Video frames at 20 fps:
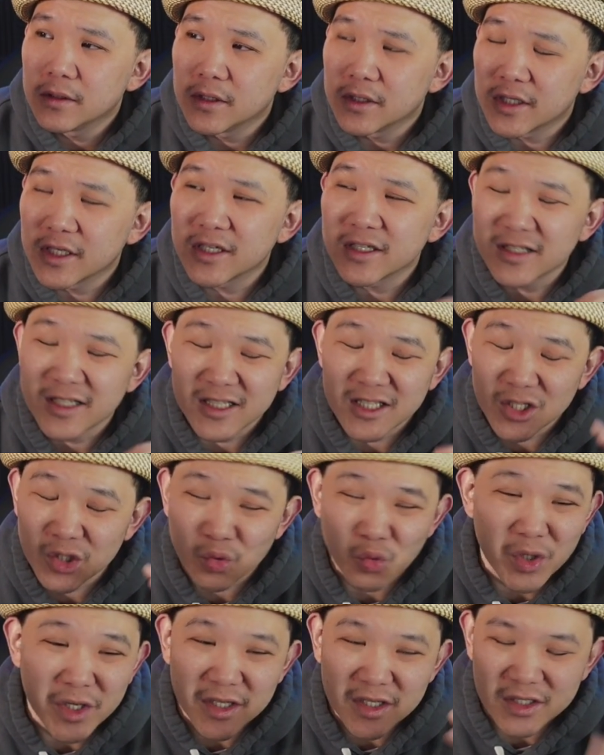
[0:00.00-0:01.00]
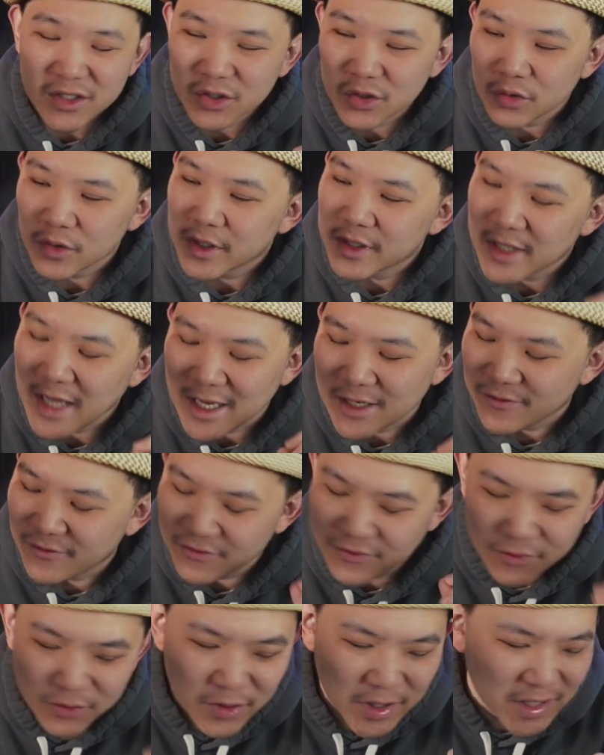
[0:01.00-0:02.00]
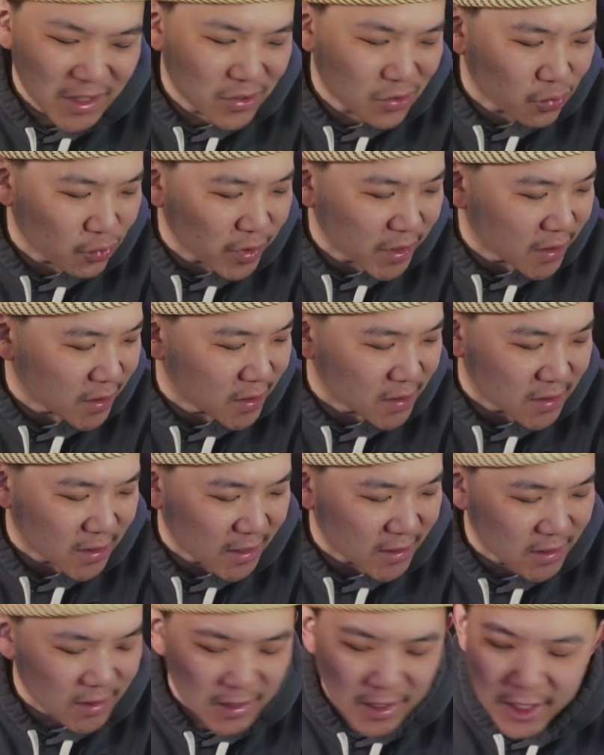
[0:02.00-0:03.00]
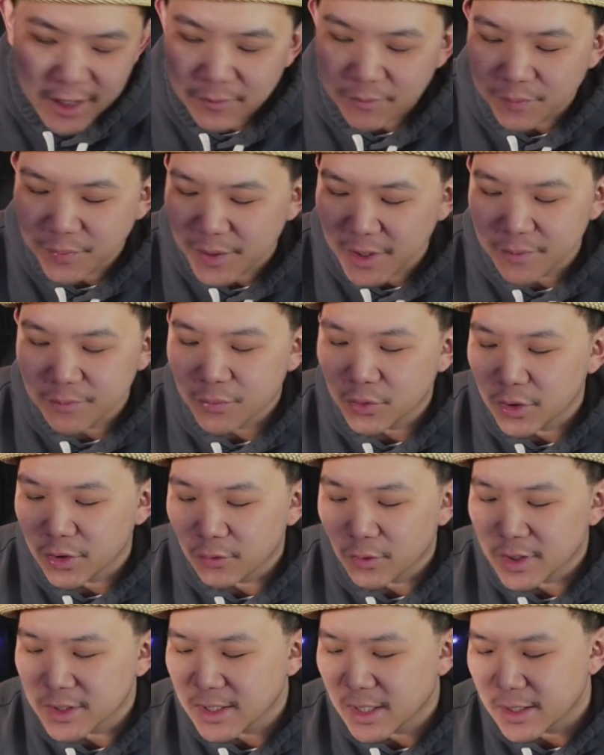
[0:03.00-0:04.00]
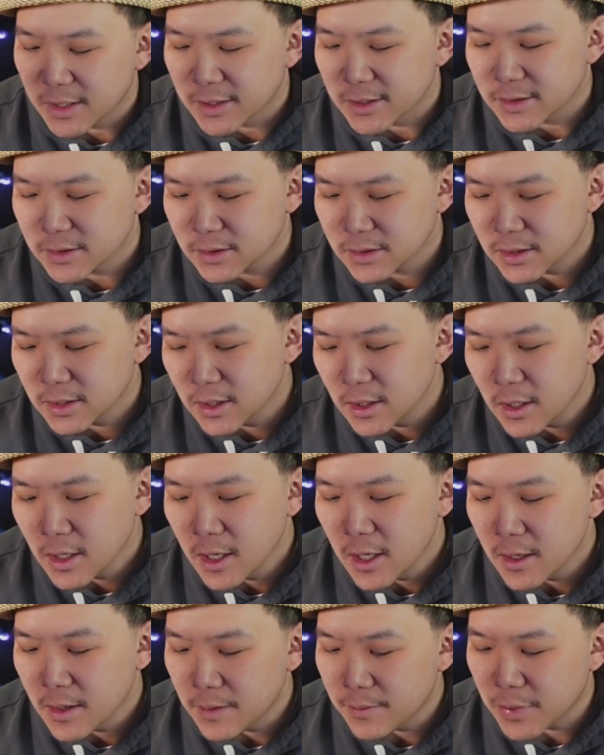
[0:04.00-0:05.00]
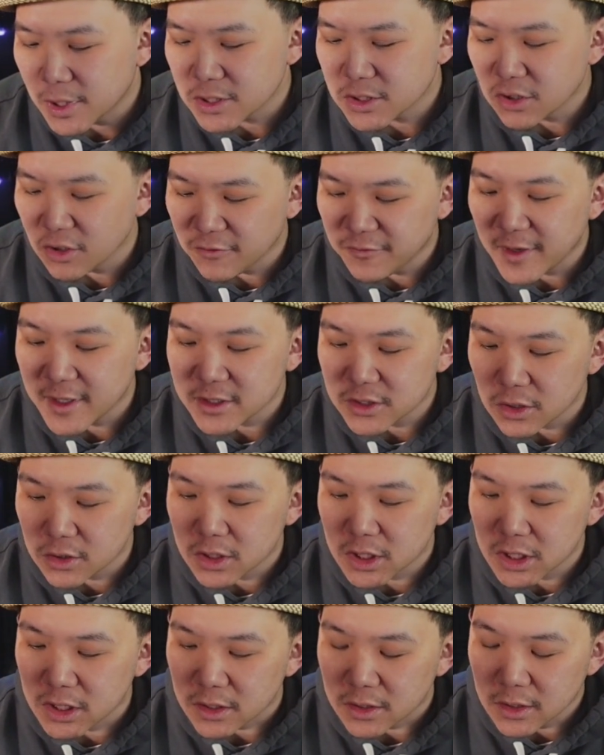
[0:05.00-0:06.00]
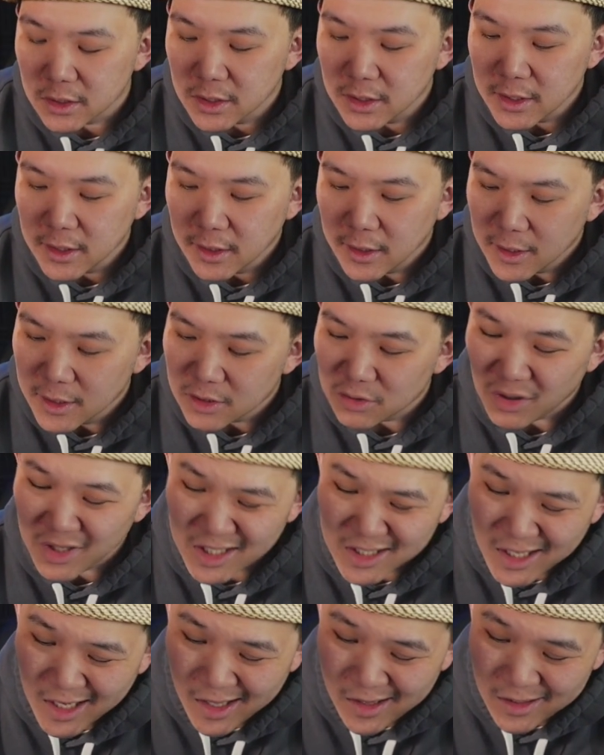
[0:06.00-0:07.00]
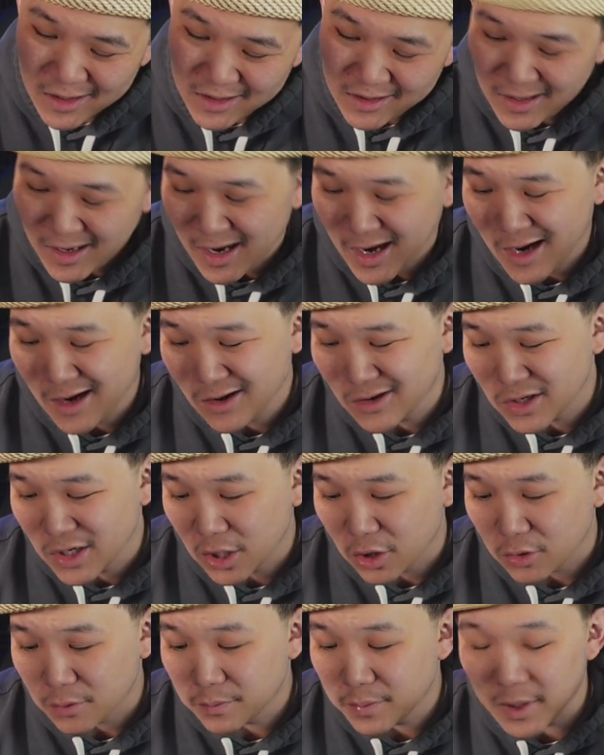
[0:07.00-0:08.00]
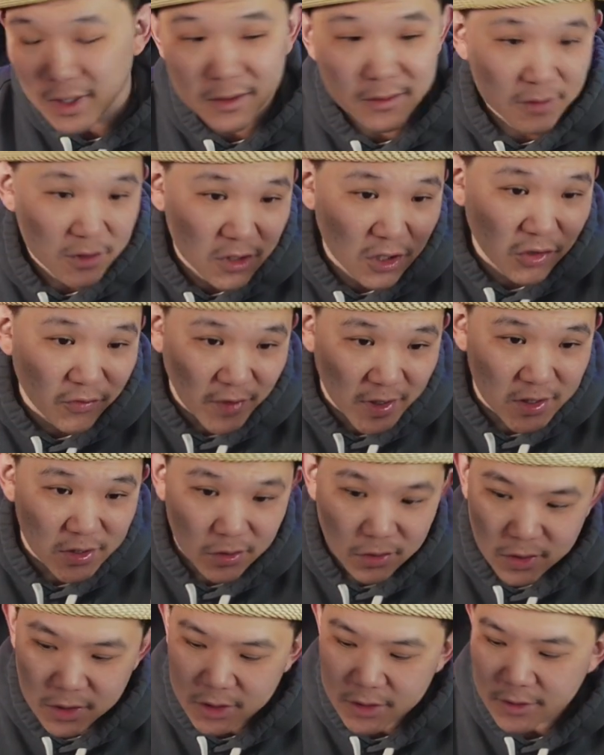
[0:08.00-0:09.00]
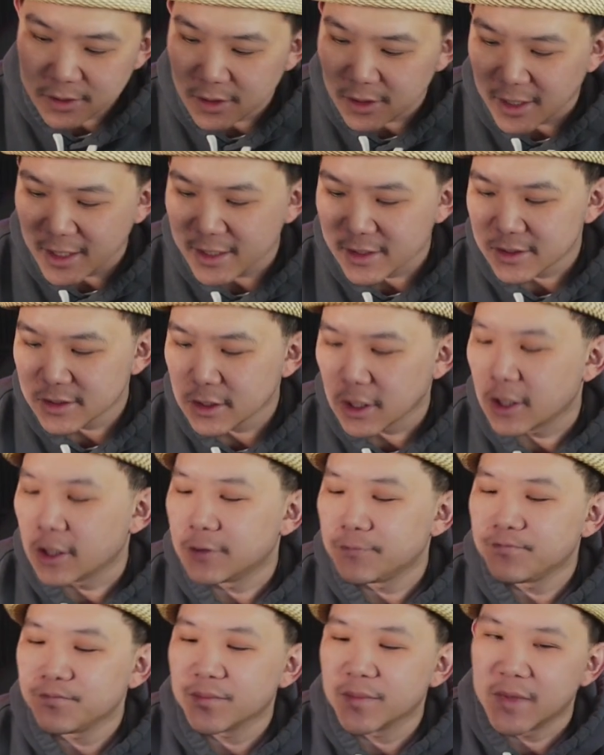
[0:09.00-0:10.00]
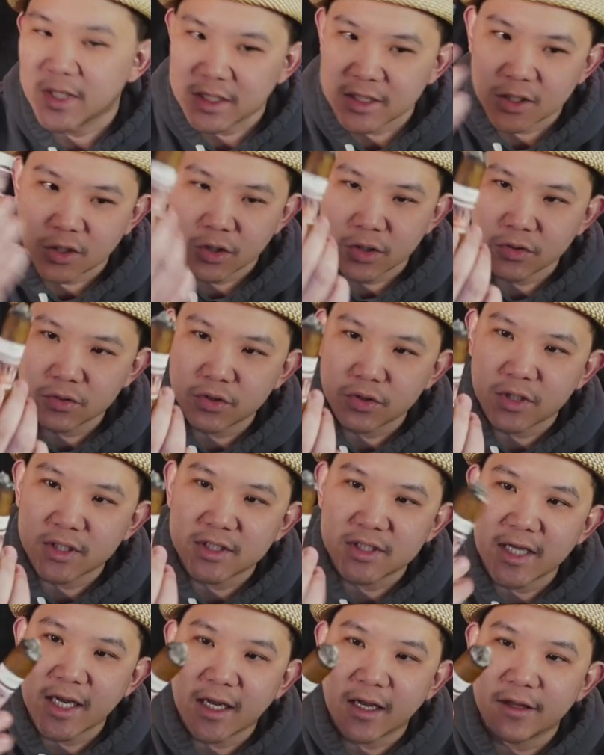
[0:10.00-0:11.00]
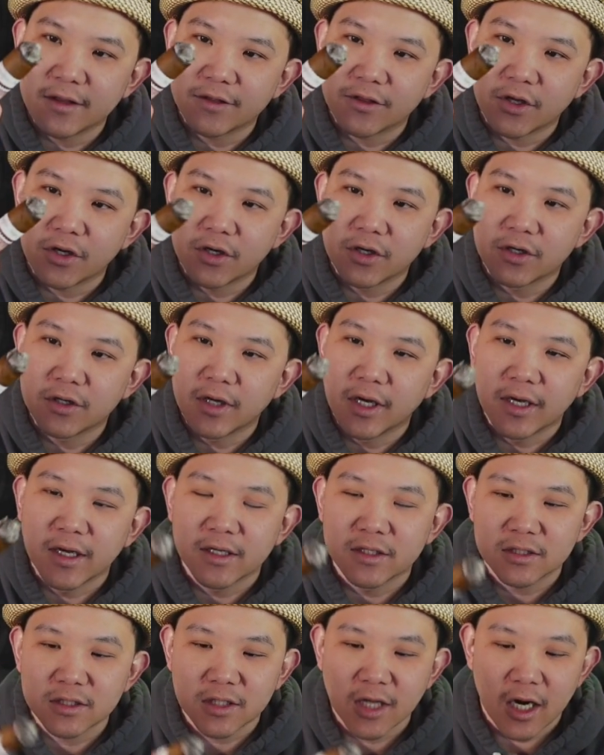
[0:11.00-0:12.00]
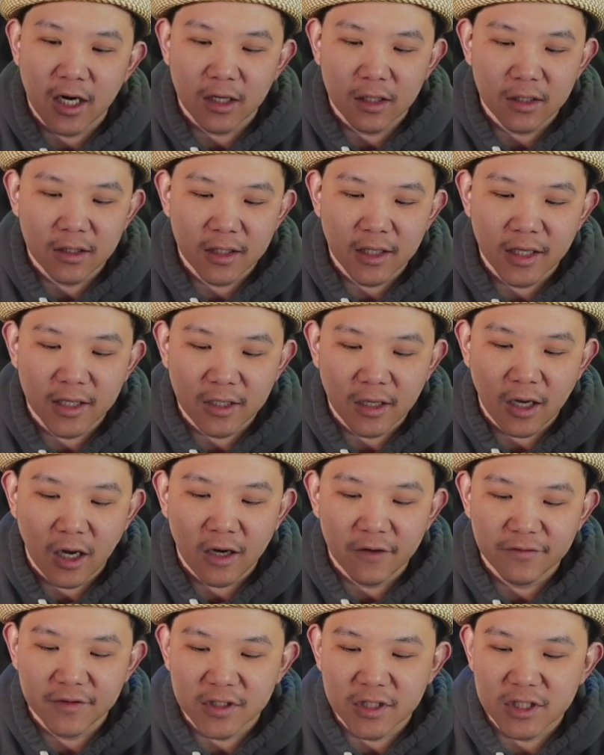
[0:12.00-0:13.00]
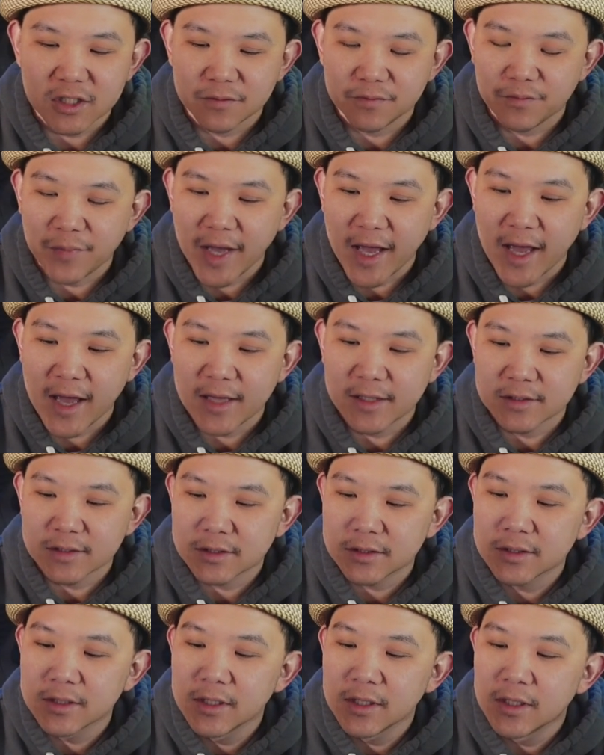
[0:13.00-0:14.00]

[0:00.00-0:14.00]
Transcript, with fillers: There is a sweetness to it. That fruity sweetness. I just can't pinpoint what that is. But so far so good. twenty dollars? I don't know, but so far so good. All right, so let's go to the second, third, and start getting off these bands,